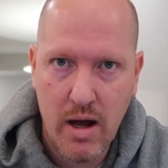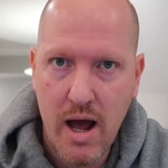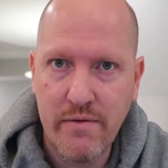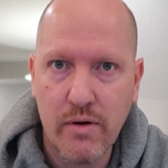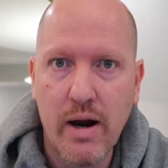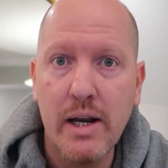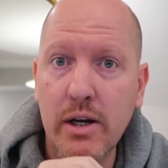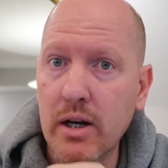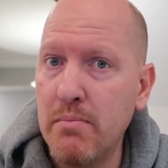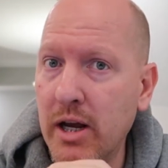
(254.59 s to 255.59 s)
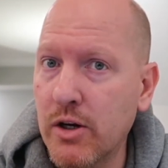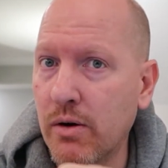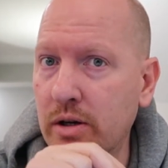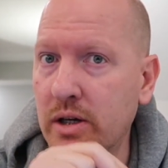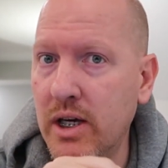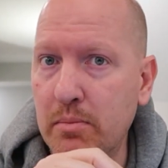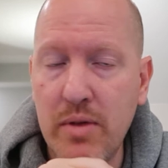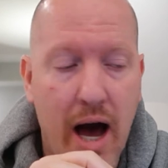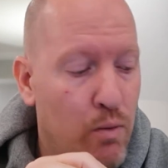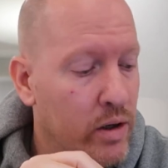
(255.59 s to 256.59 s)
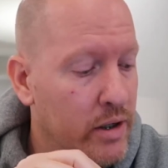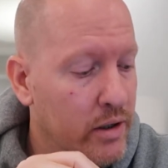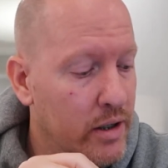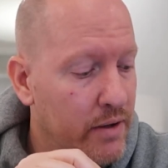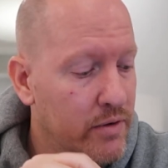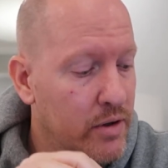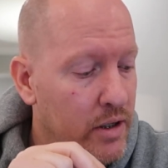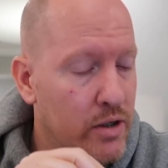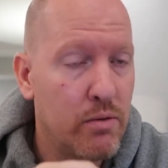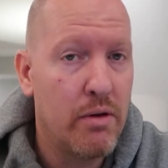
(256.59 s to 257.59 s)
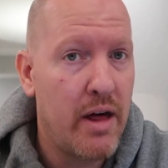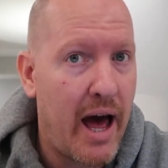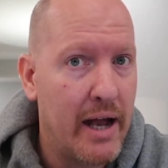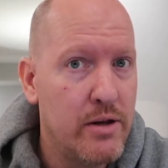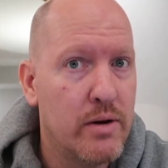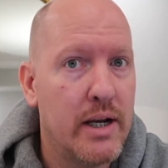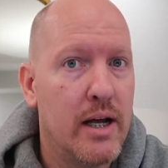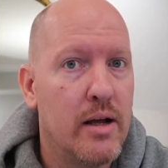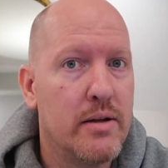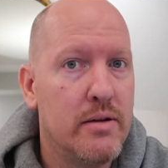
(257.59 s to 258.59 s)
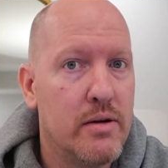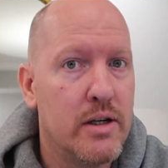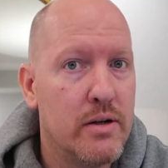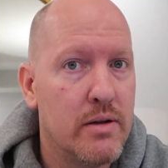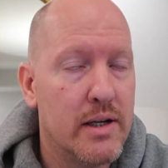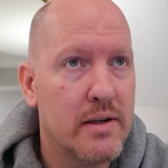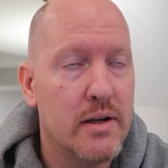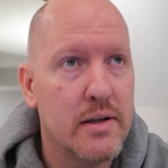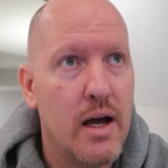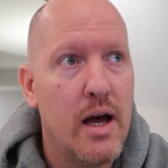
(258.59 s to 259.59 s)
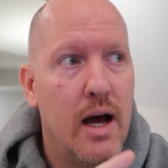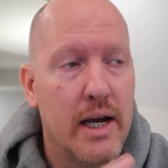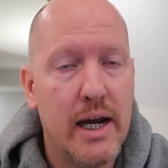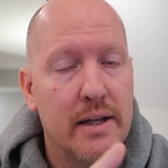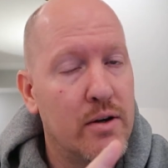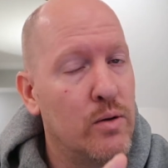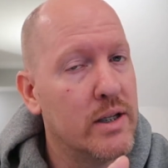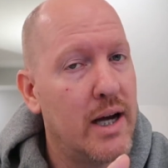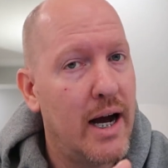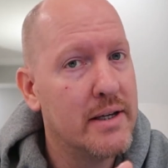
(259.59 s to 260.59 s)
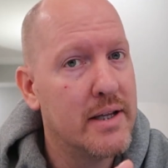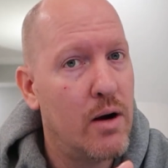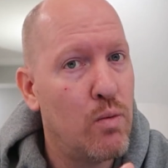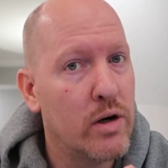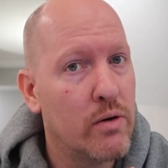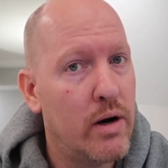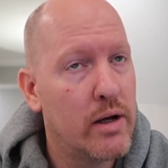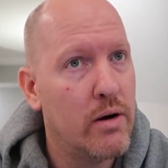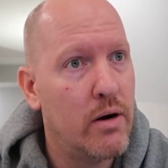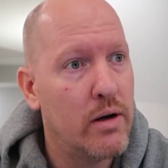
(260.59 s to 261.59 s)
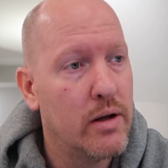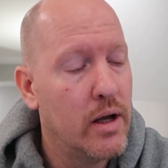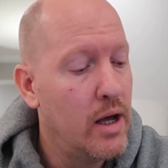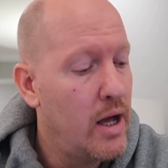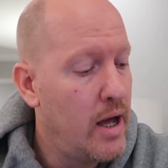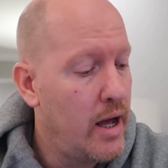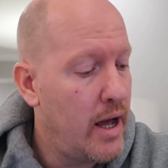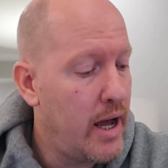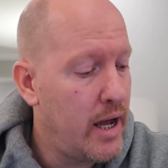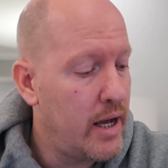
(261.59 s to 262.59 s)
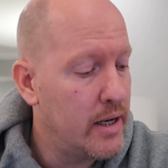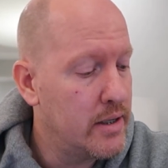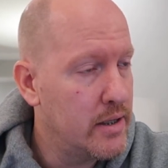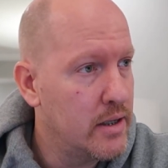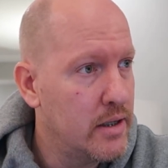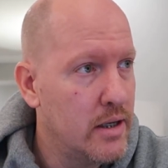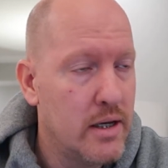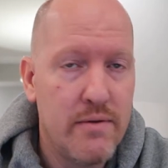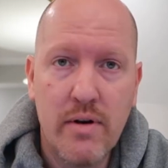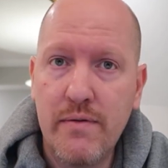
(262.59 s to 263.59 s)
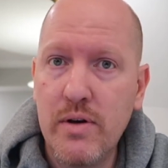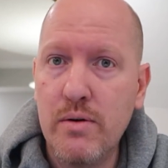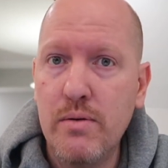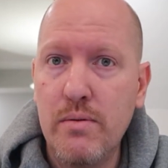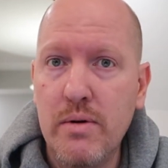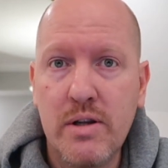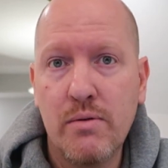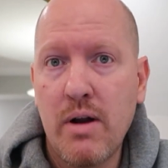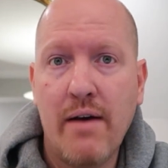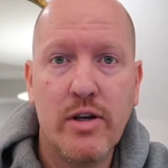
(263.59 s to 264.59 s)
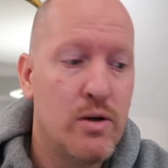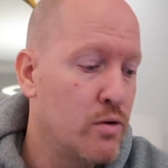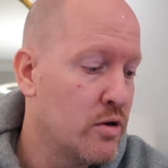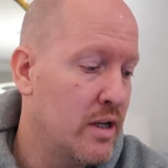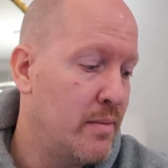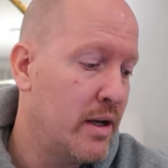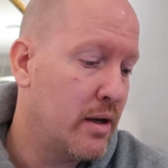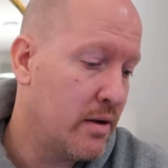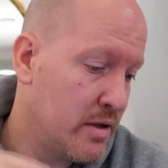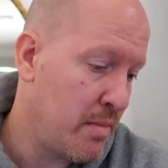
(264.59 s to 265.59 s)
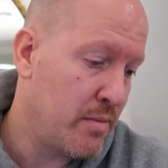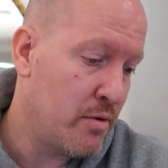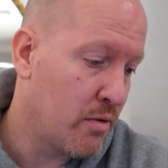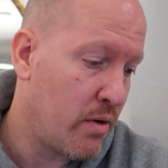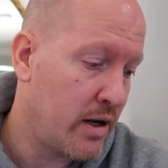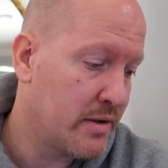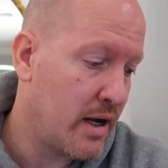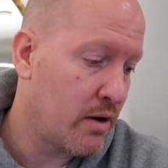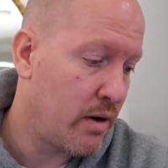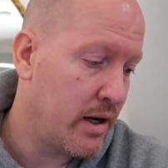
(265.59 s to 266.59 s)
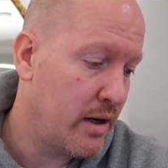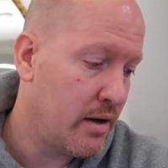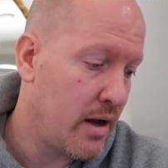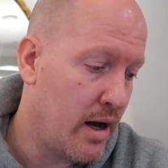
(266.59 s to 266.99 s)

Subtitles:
and you're gonna make sure you keep that one good. If you can do that, you can do this, because again, it's only tied to that one credit card. And even if you don't have a huge limit, because maybe your credit's not great,